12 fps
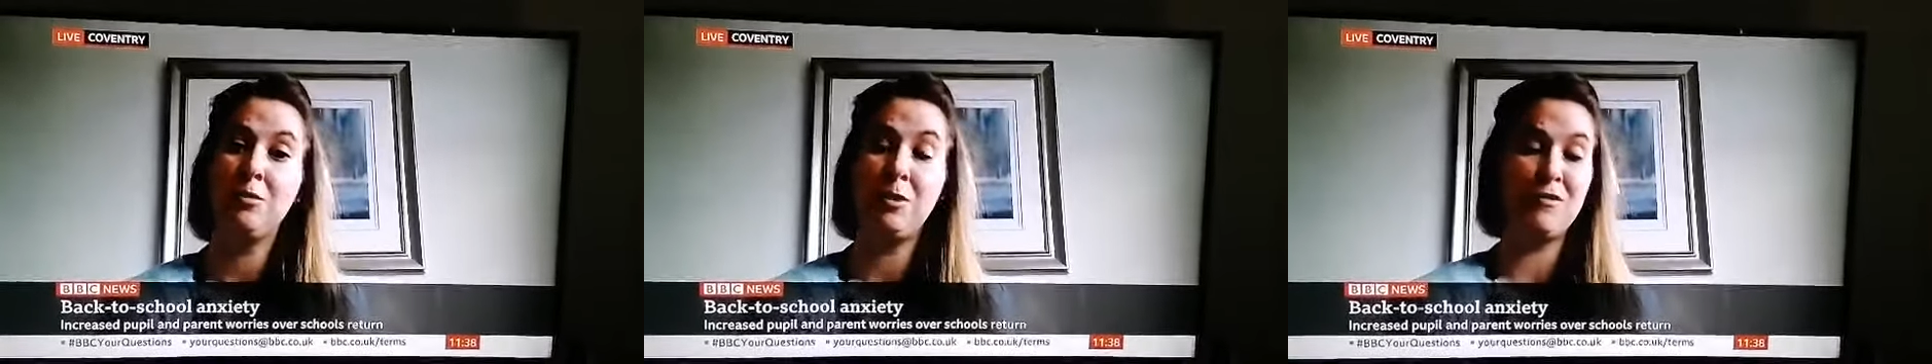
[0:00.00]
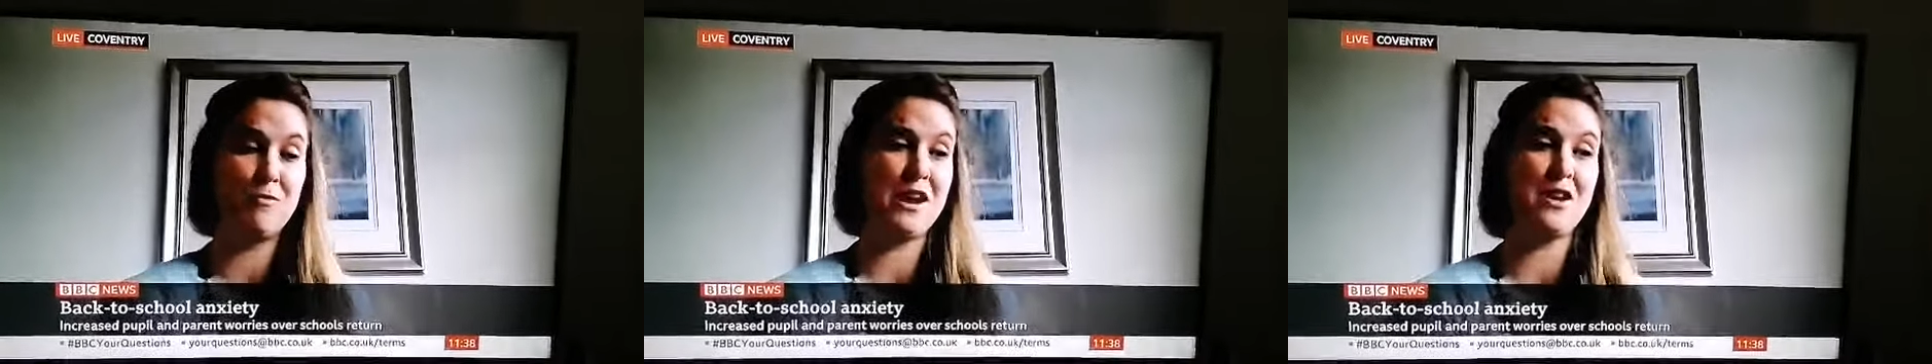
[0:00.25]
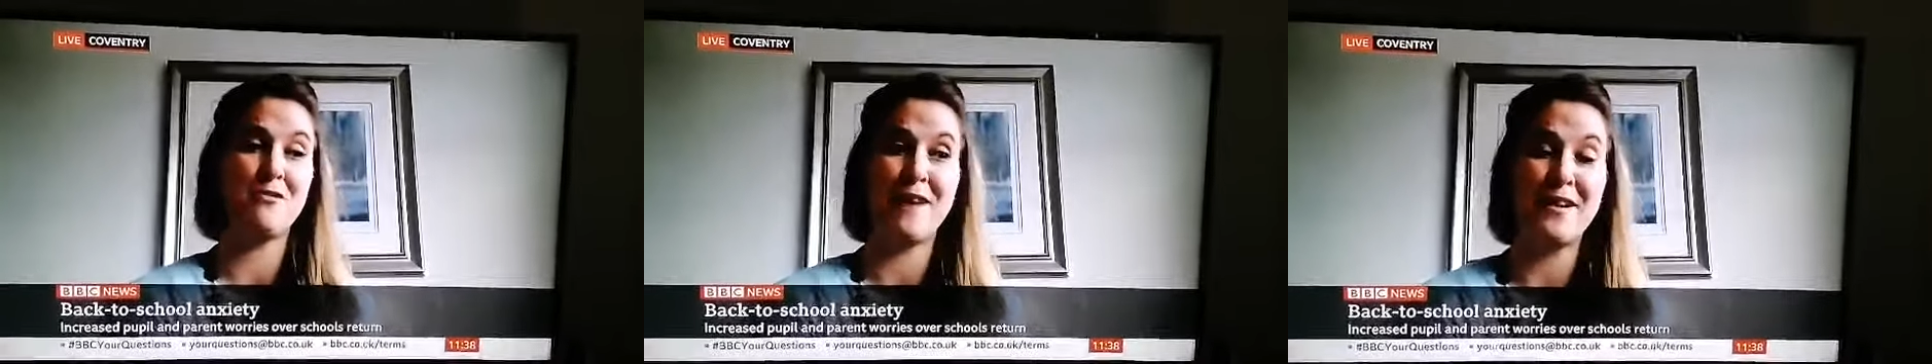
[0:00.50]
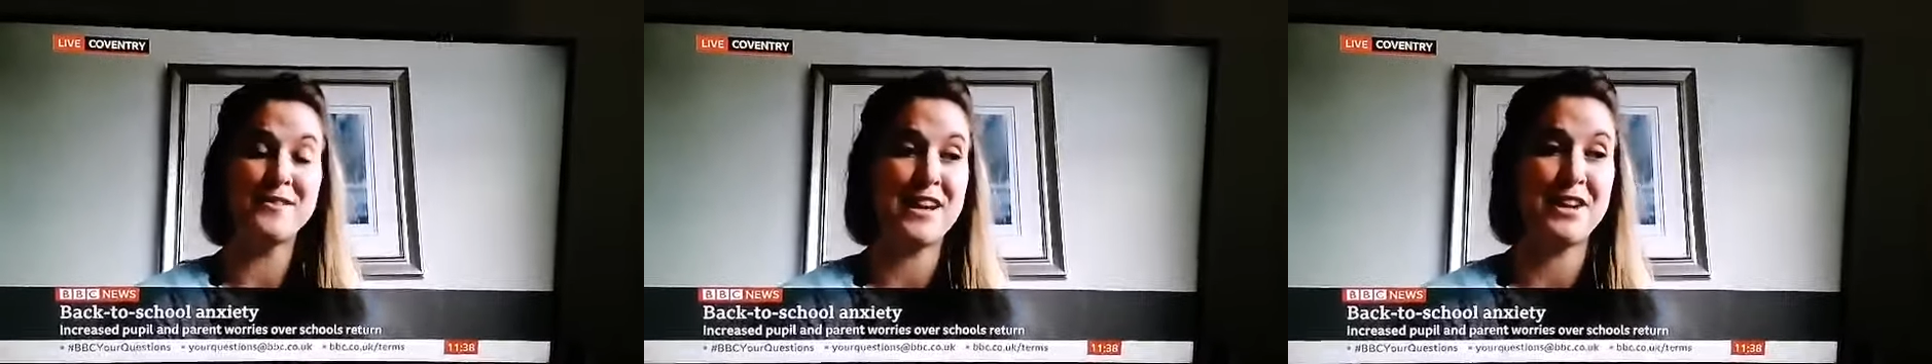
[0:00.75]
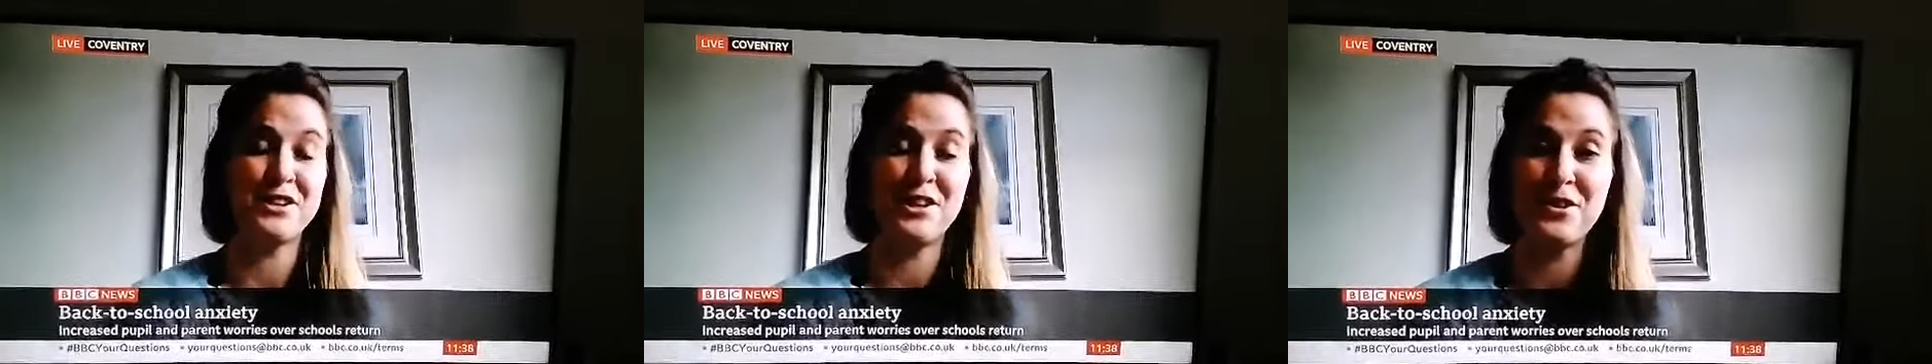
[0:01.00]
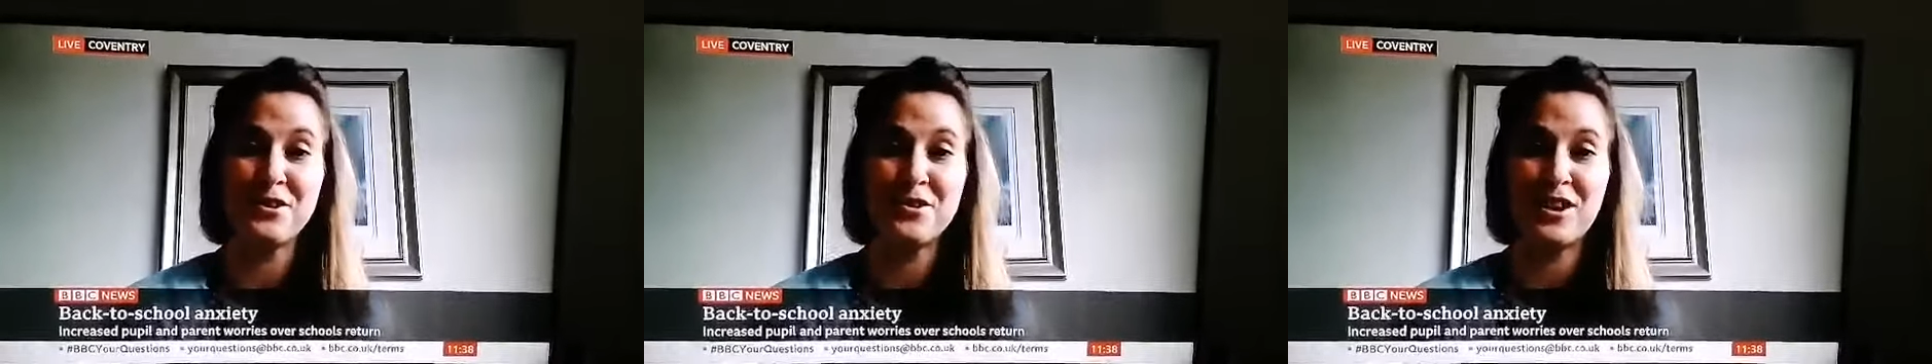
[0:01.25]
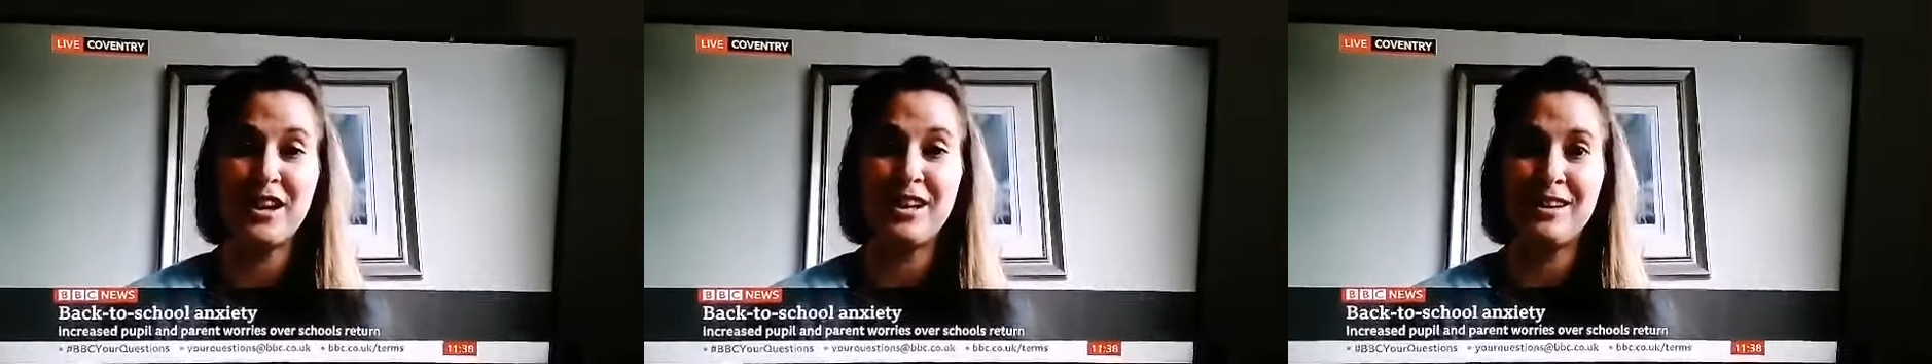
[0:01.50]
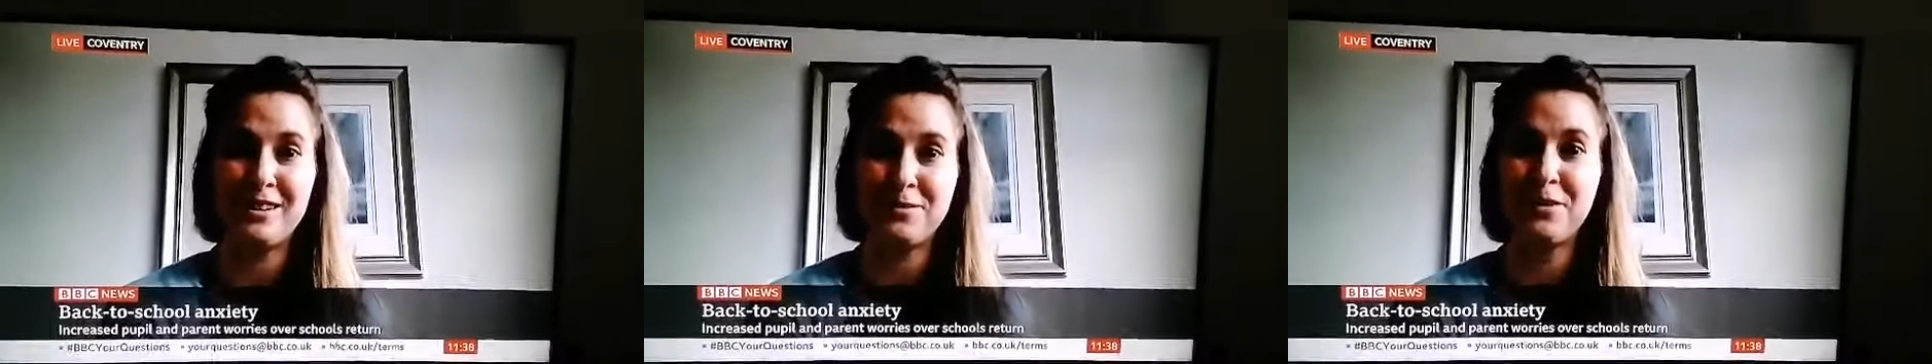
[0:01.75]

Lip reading: We've been around our children,